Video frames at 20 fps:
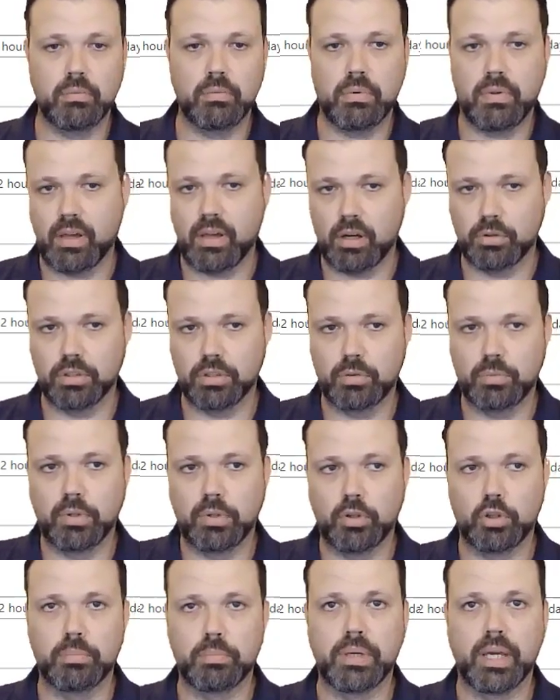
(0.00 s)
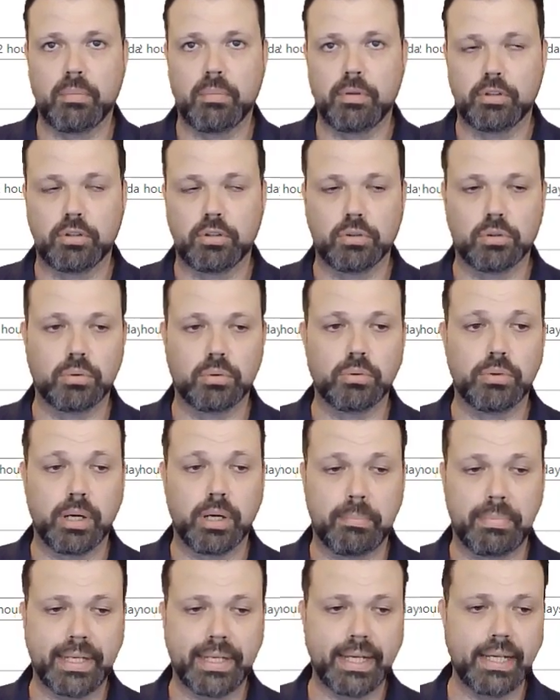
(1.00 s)
Without it, we'll not be able to
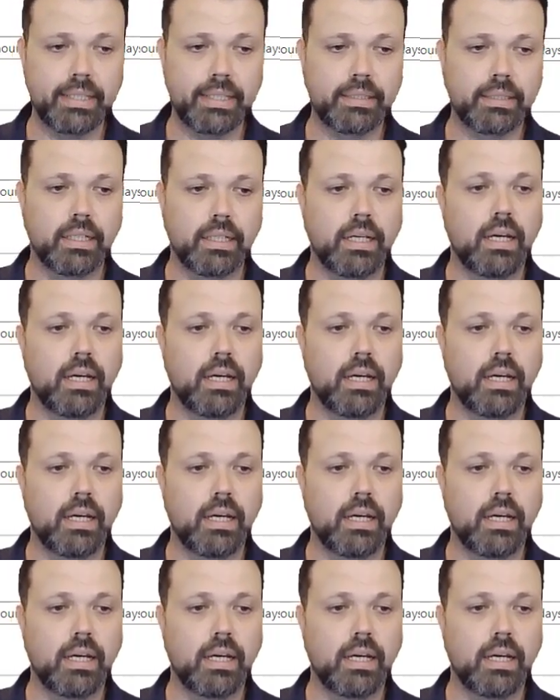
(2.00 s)
replicate.